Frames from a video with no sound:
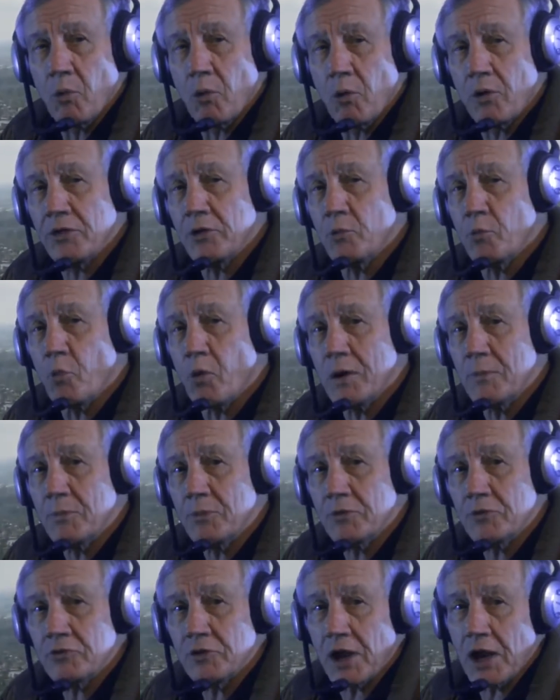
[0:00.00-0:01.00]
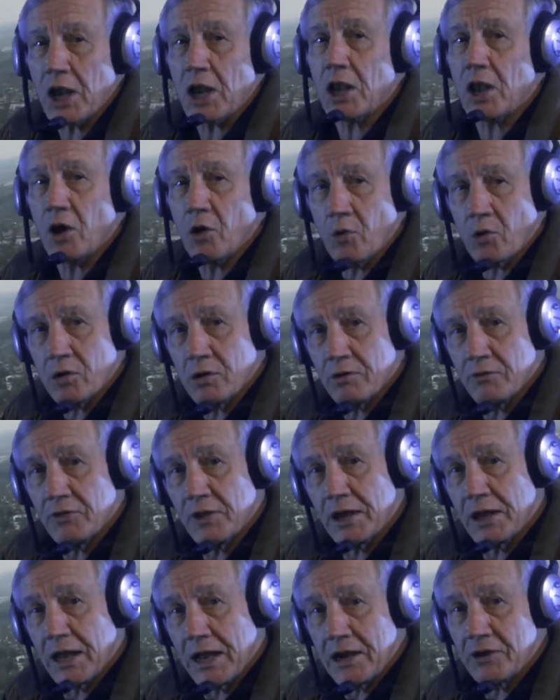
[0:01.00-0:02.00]
more than 1% lower
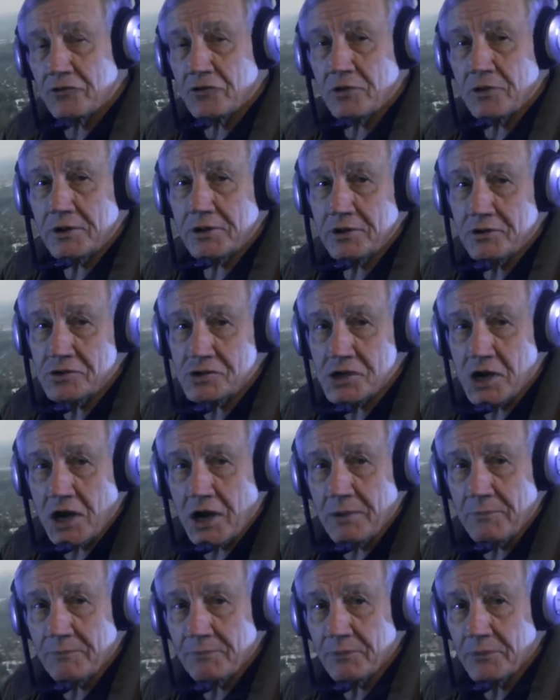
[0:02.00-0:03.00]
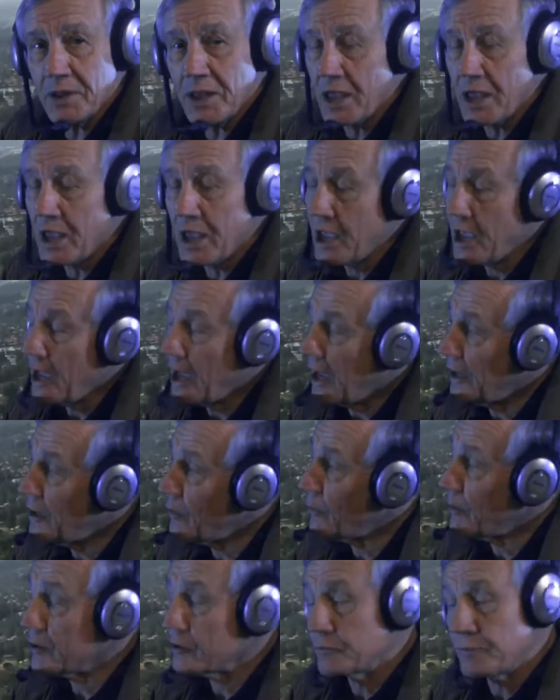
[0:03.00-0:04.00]
than last year at this time, and they
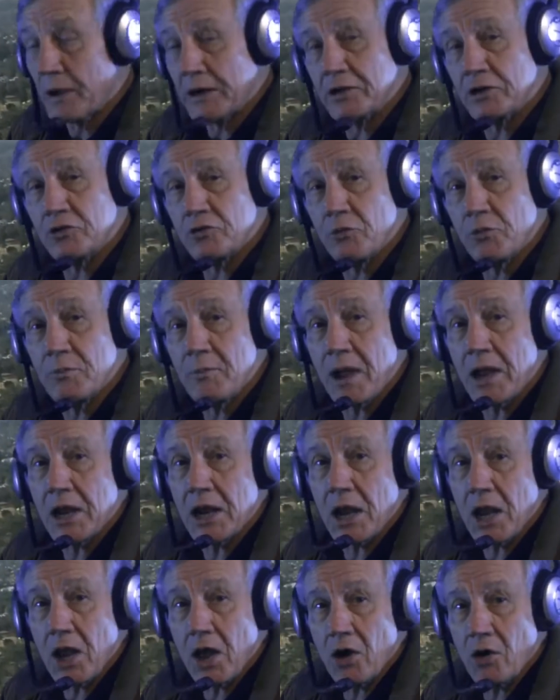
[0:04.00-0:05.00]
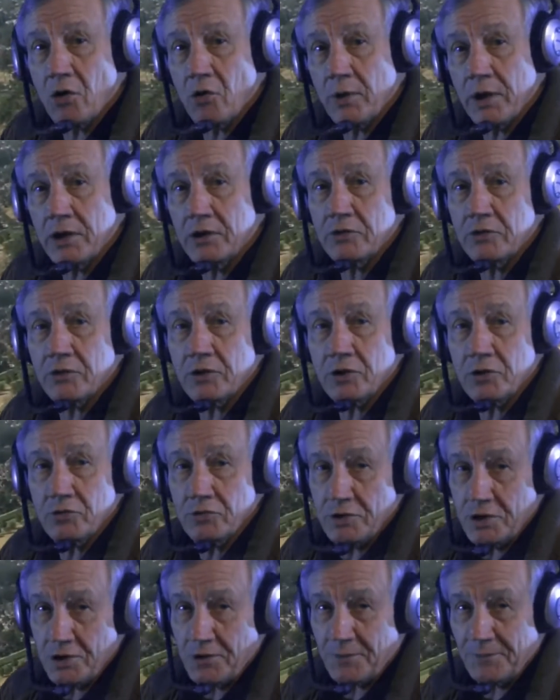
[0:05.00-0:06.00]
are expected to remain low into the new
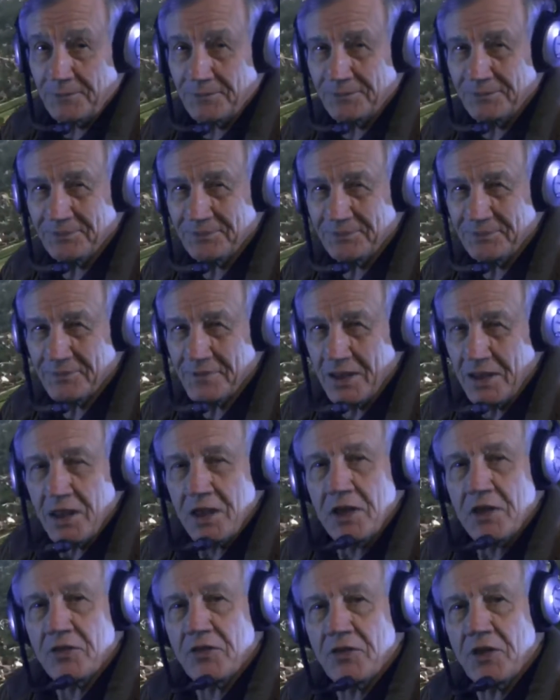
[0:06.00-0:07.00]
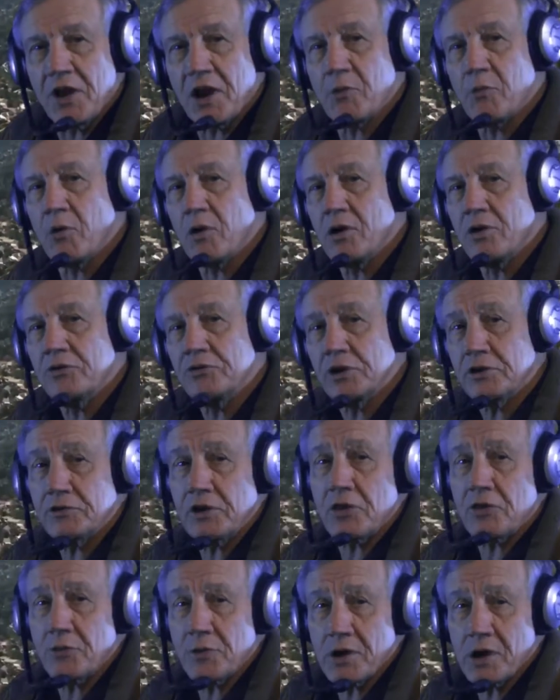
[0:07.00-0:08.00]
year. There were
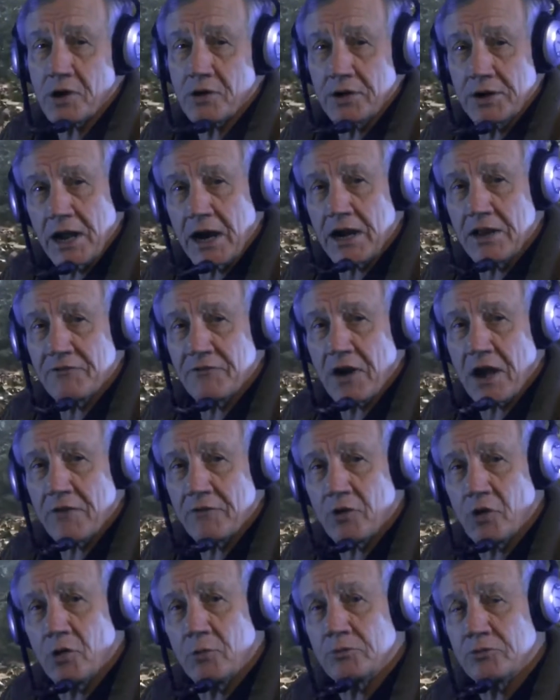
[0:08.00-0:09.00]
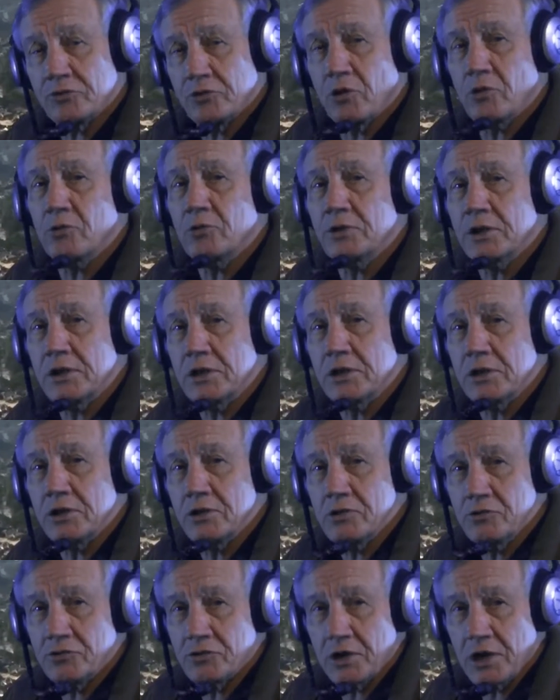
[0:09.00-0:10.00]
6,395 homes sold in the
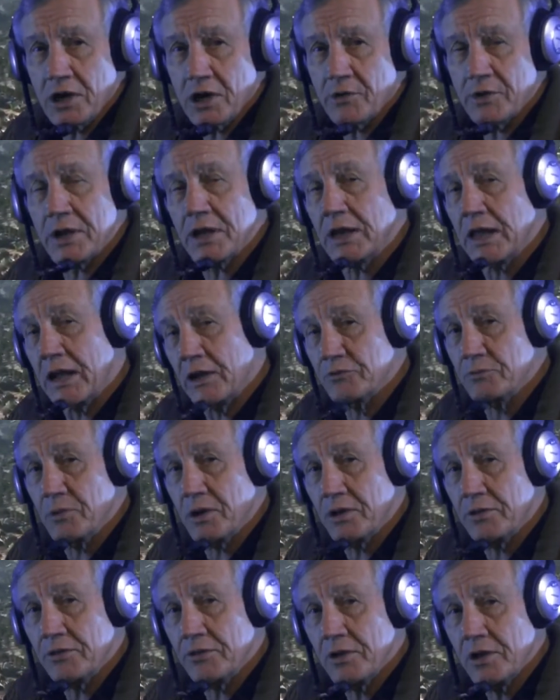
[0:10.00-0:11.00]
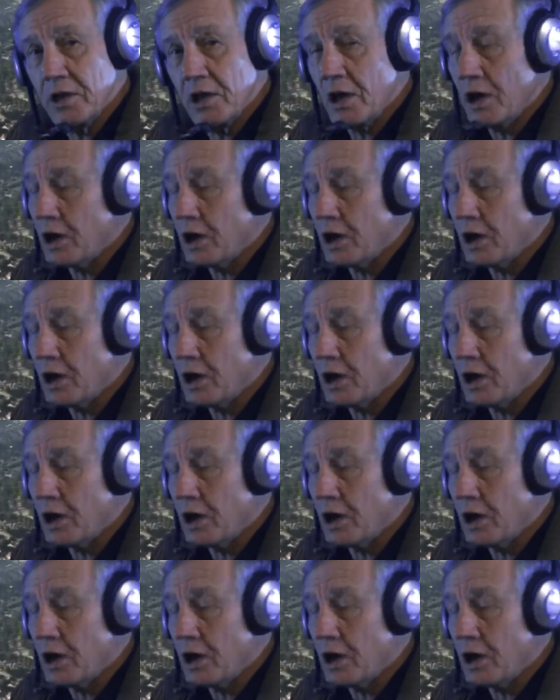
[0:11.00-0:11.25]
Houston area last month,